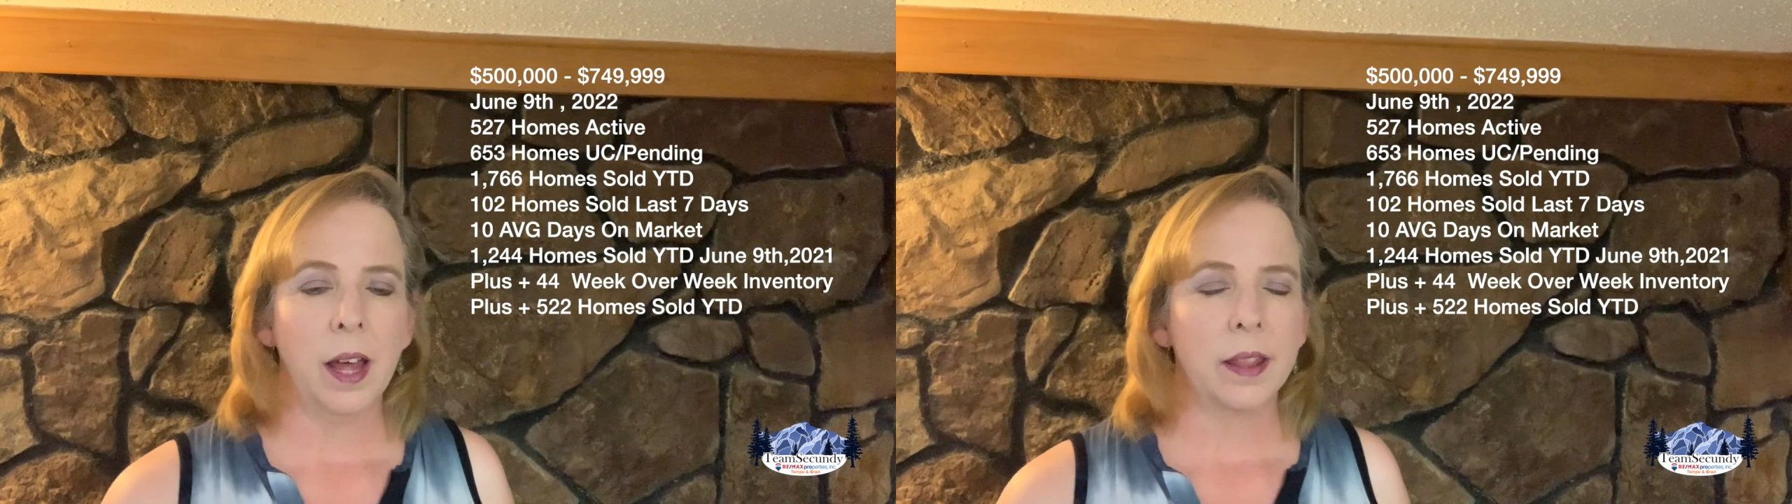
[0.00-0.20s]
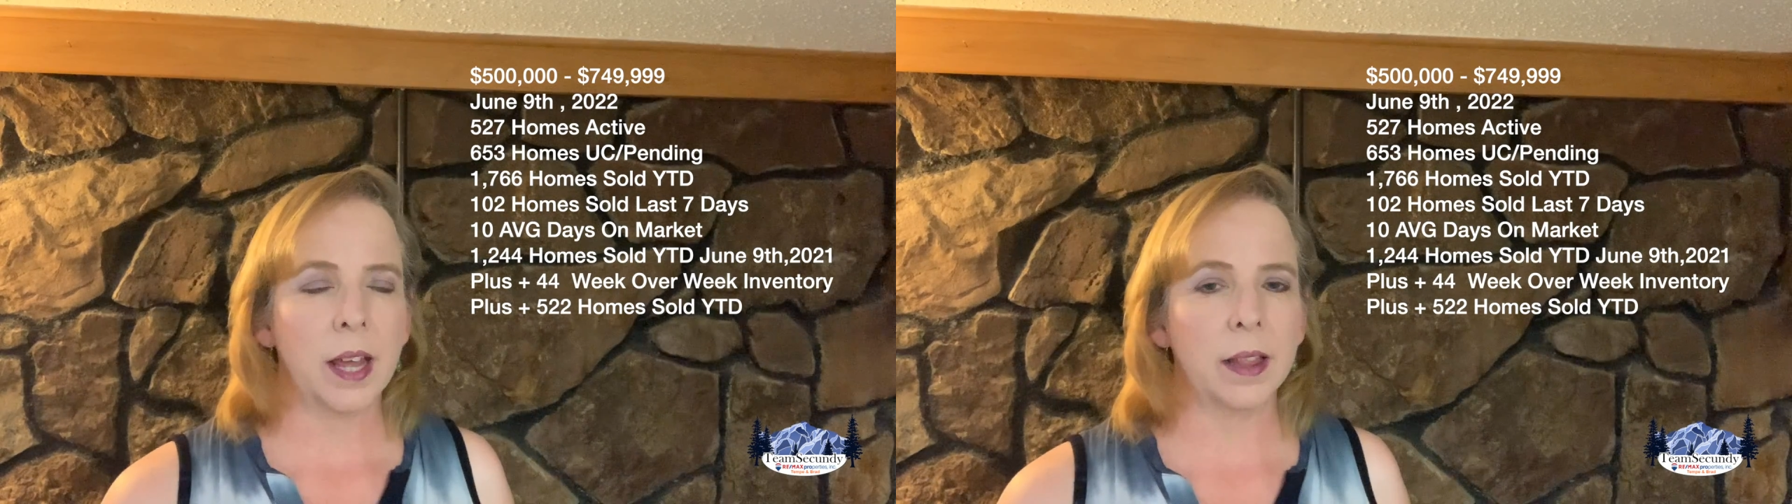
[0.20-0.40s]

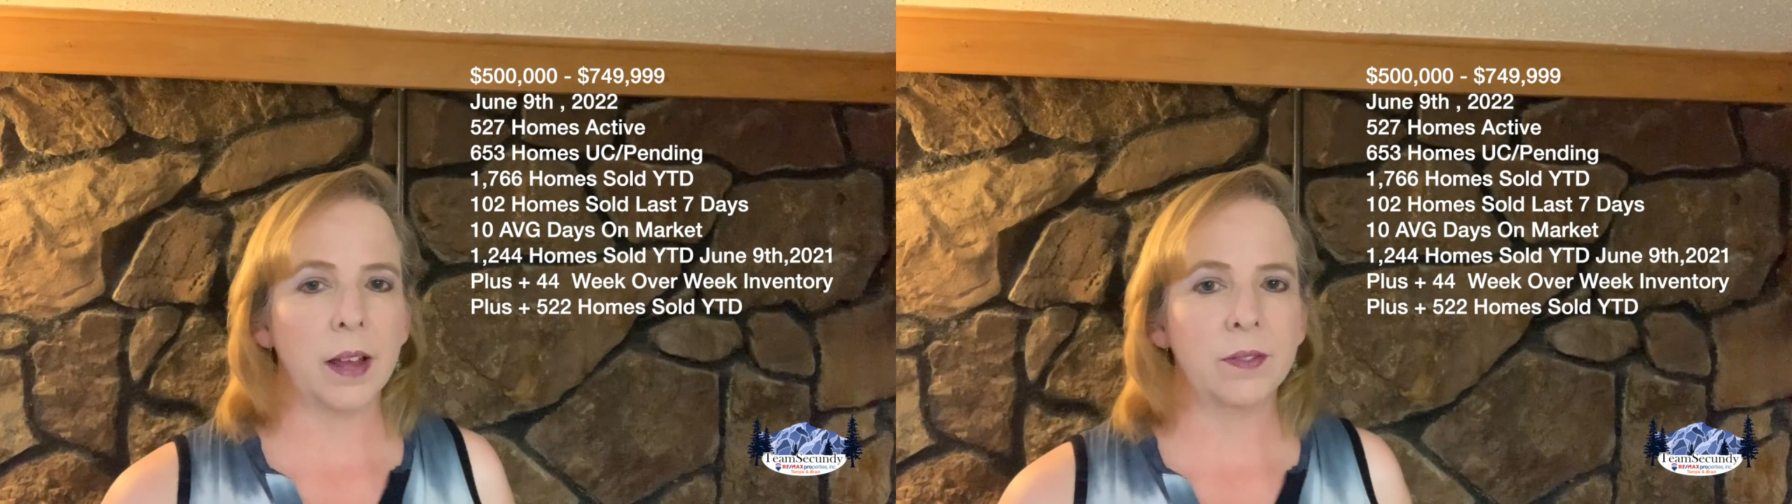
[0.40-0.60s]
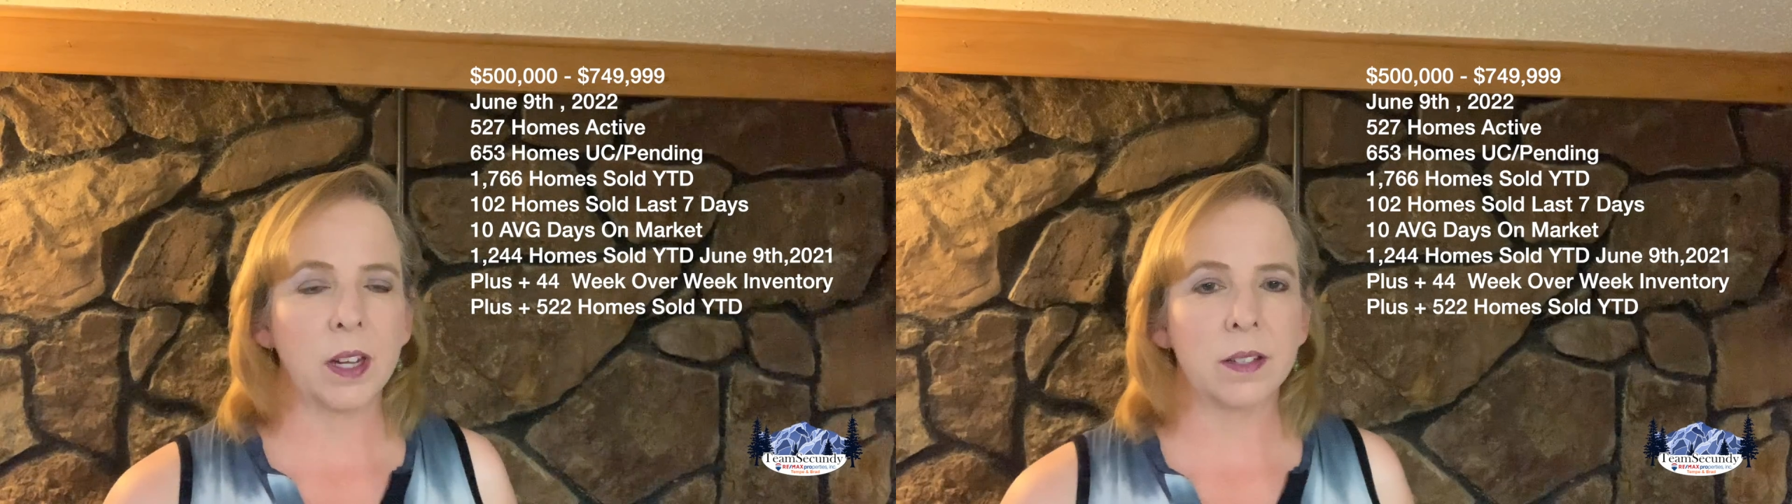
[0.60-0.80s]
That
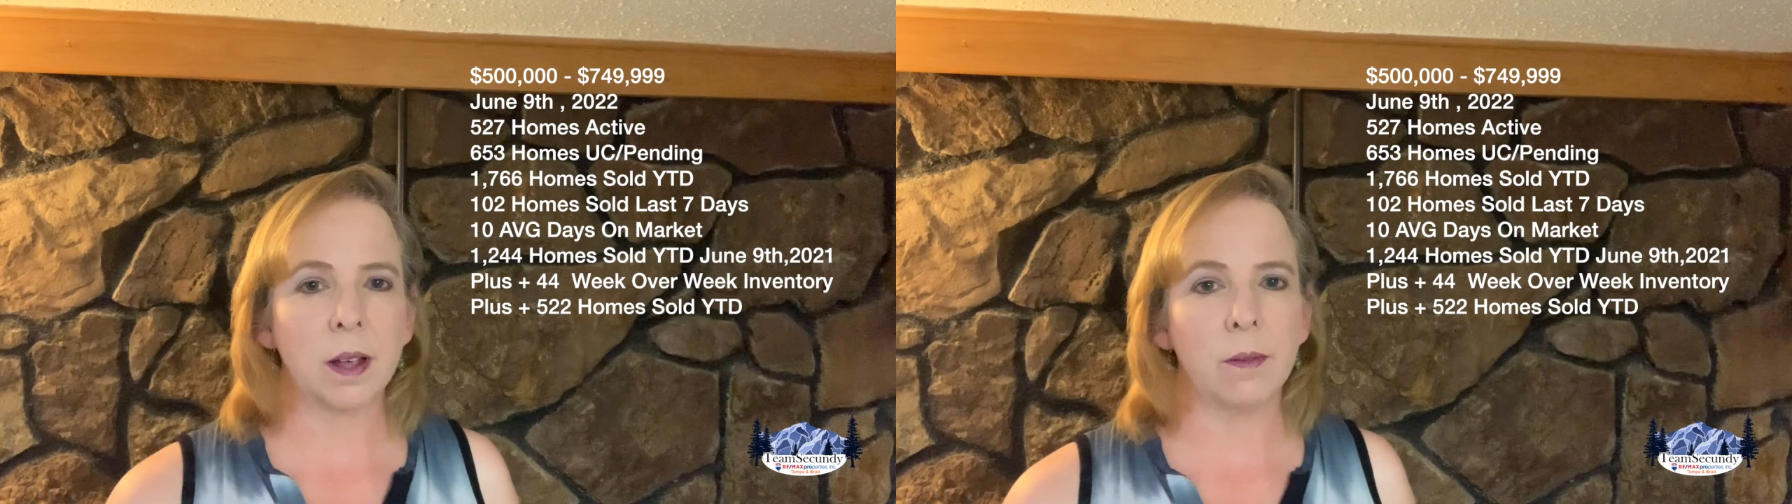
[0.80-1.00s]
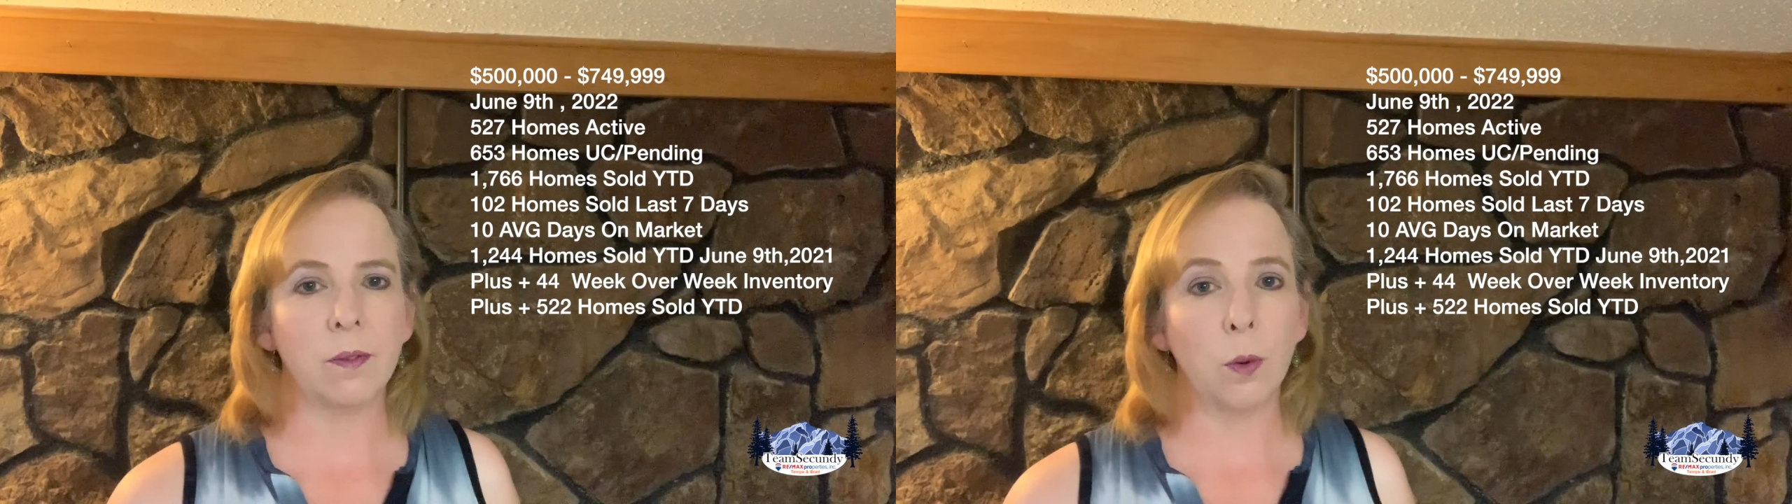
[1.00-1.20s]
left us
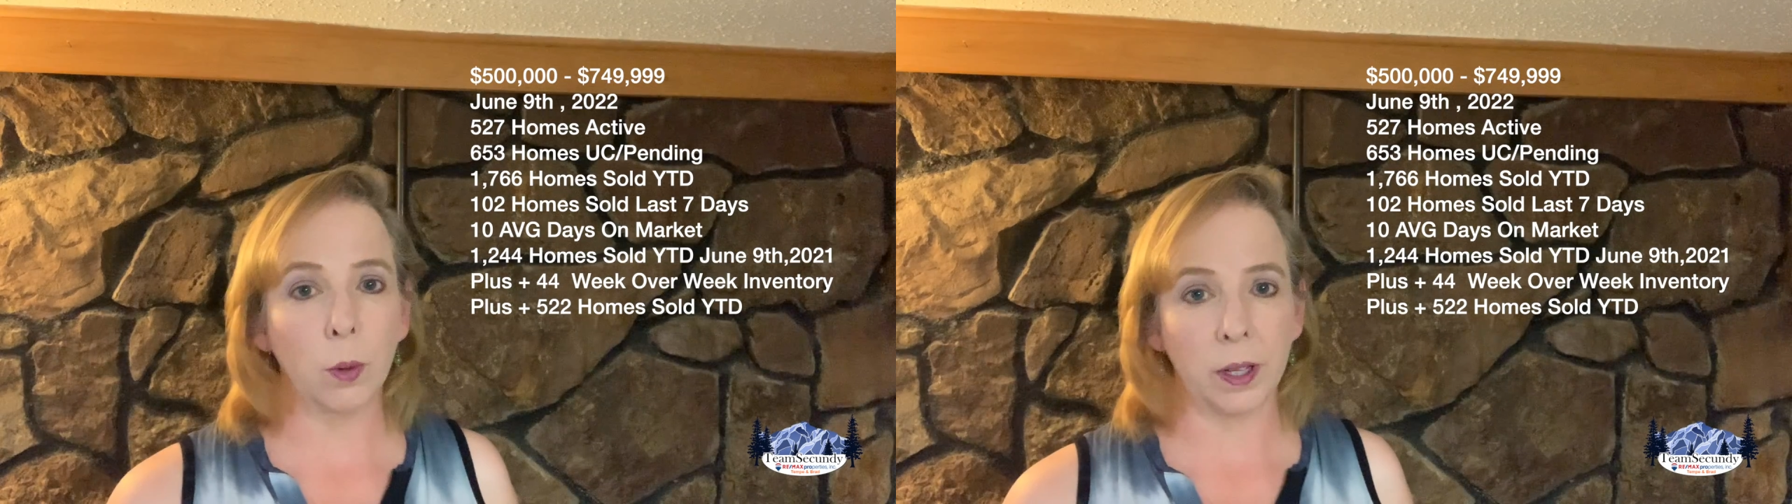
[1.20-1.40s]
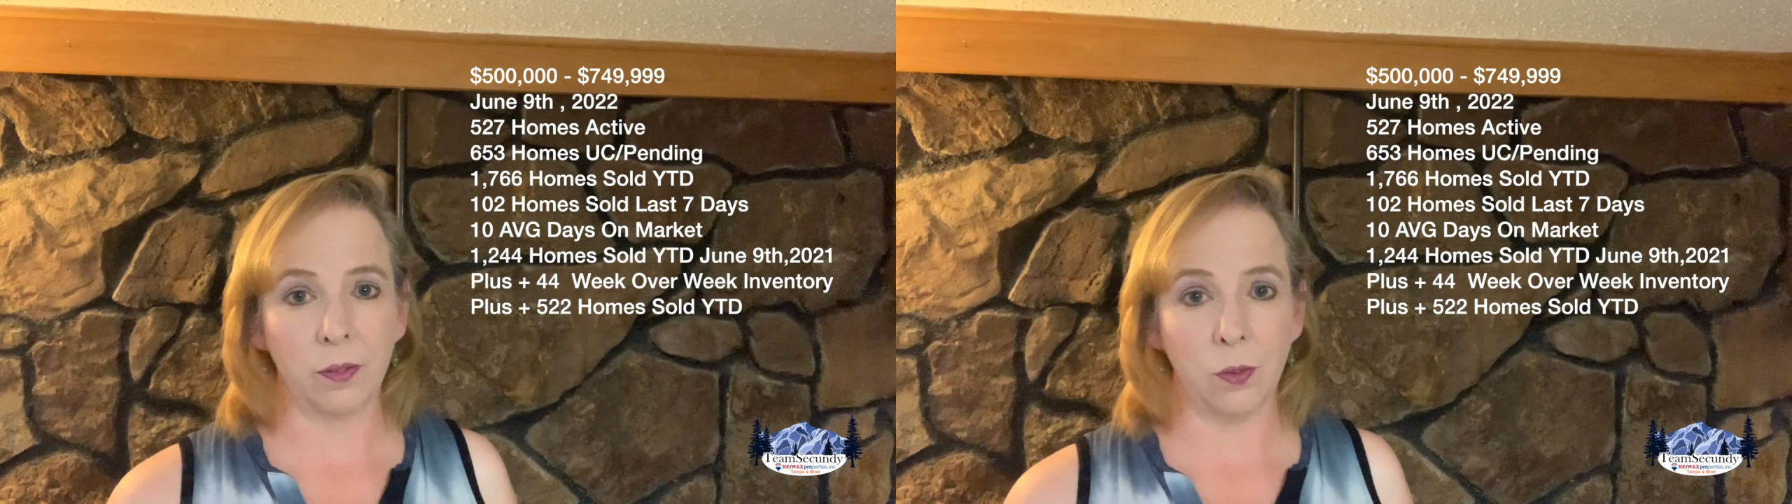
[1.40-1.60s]
up
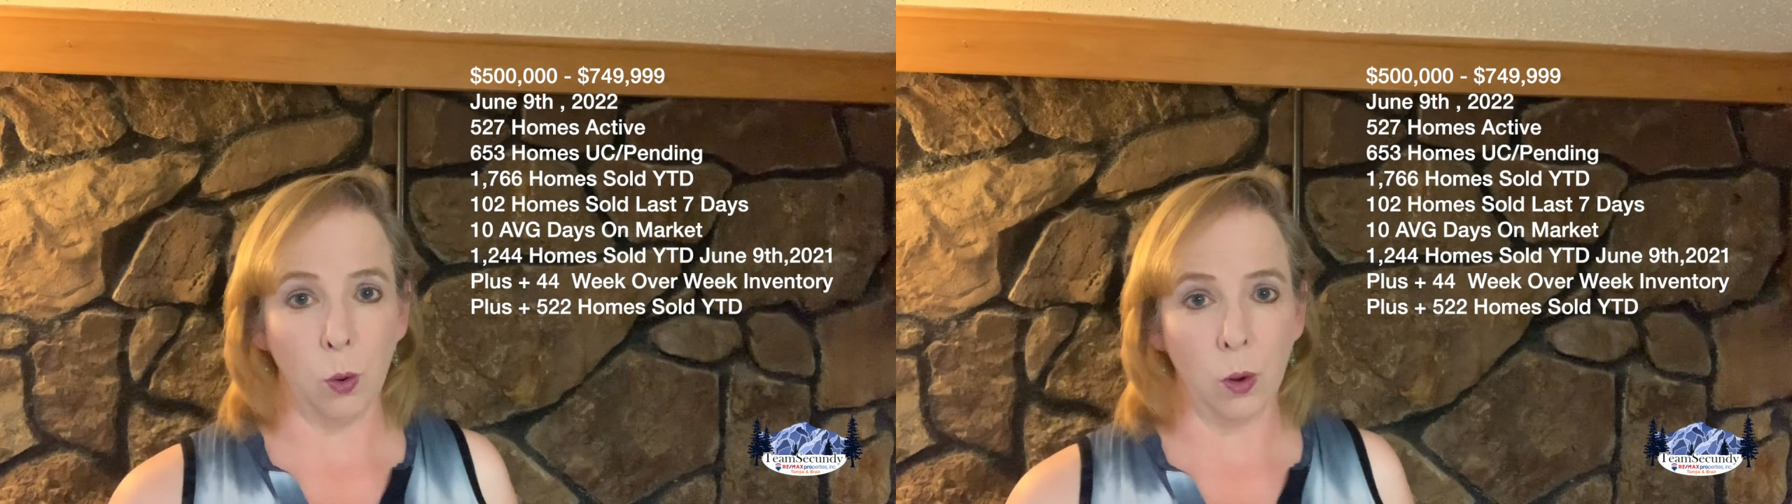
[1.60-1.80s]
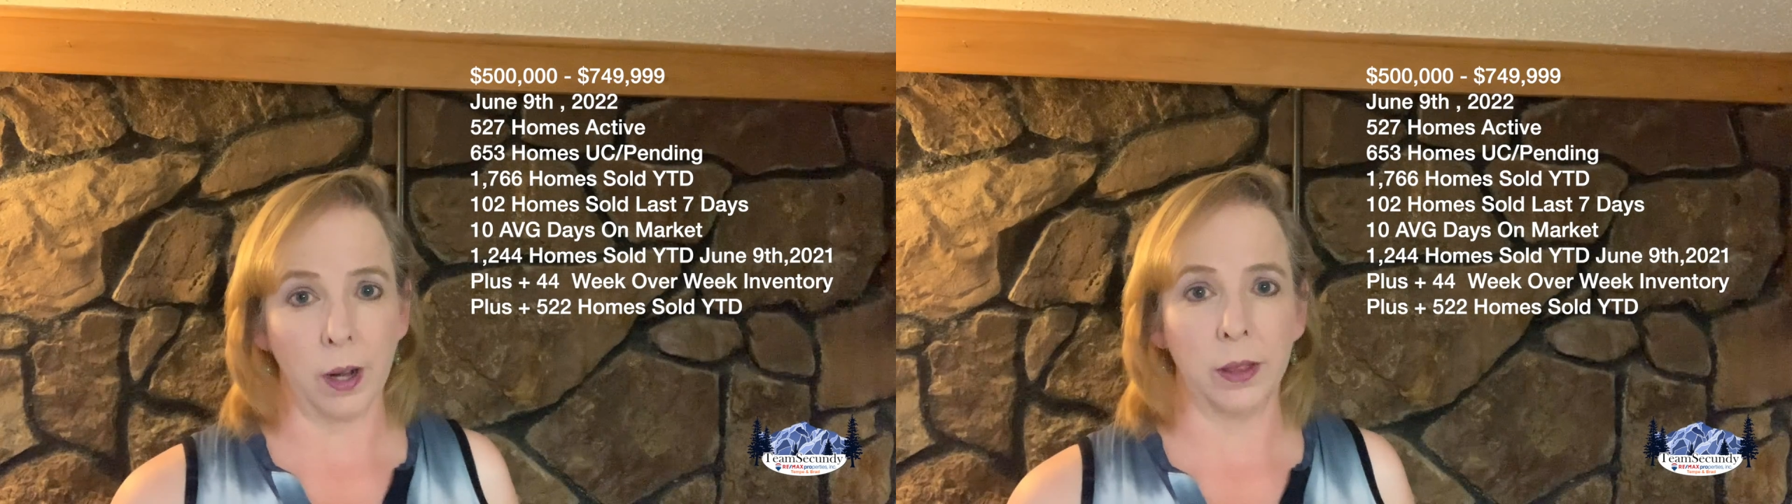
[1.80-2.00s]

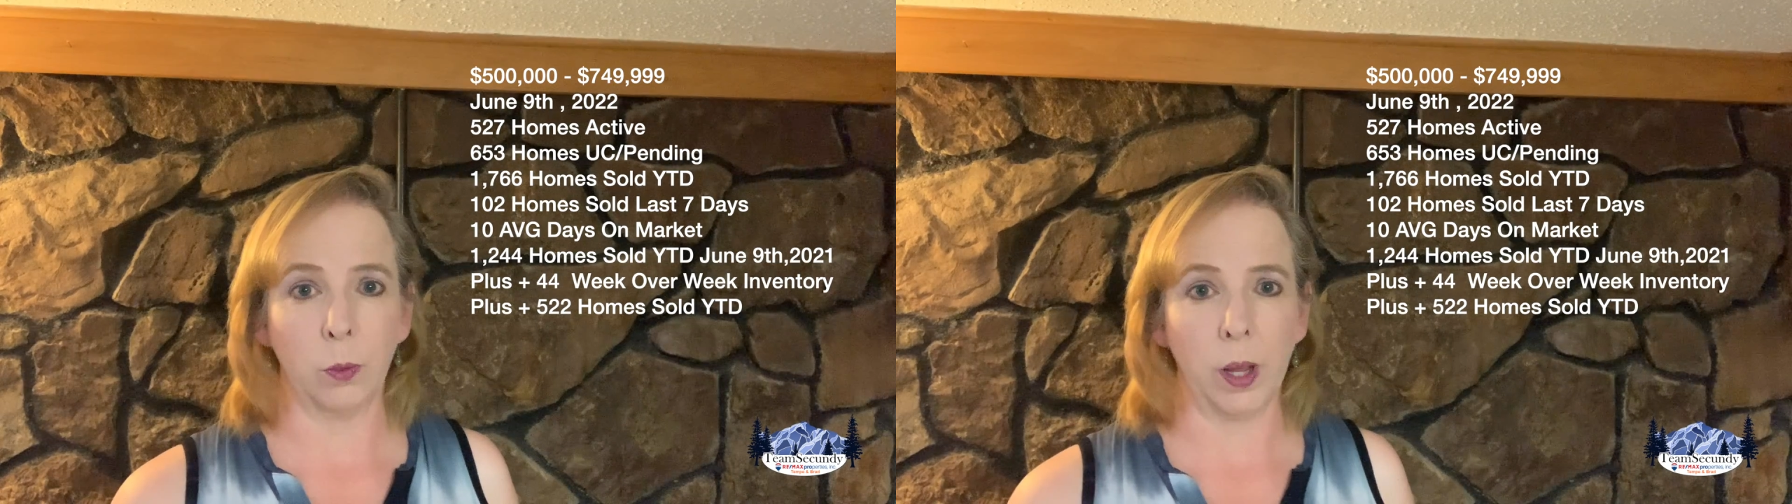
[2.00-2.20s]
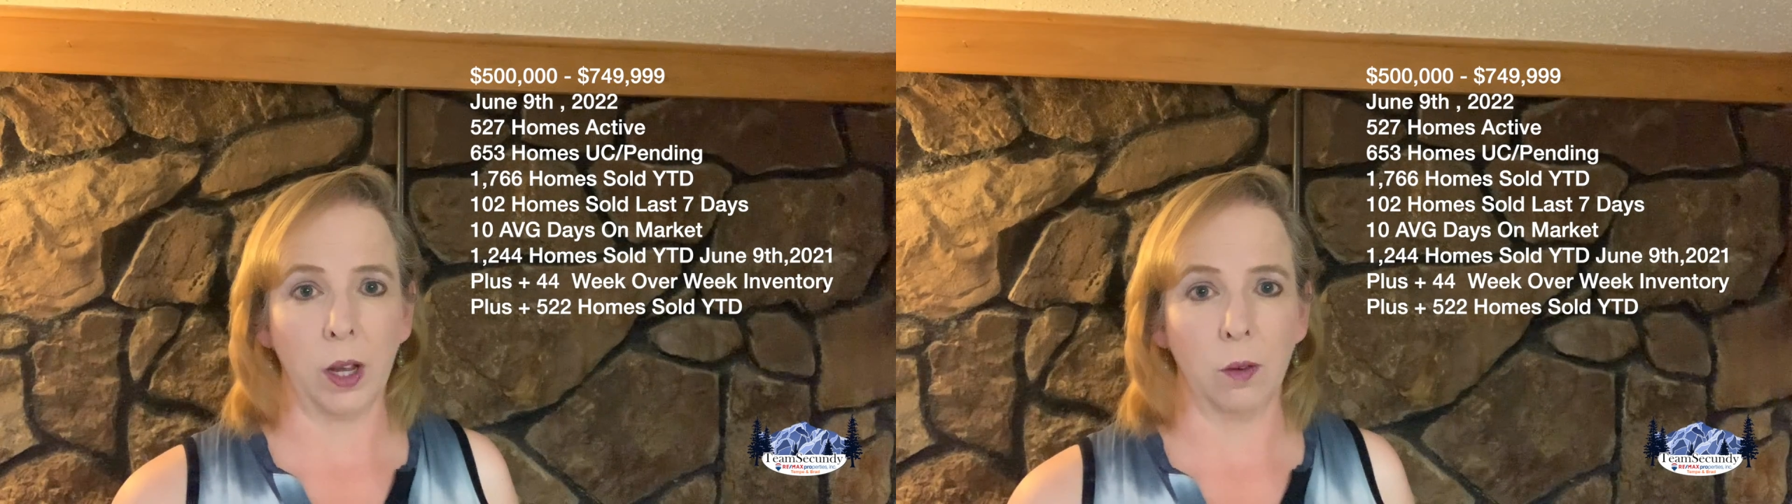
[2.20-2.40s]
forty-four in the week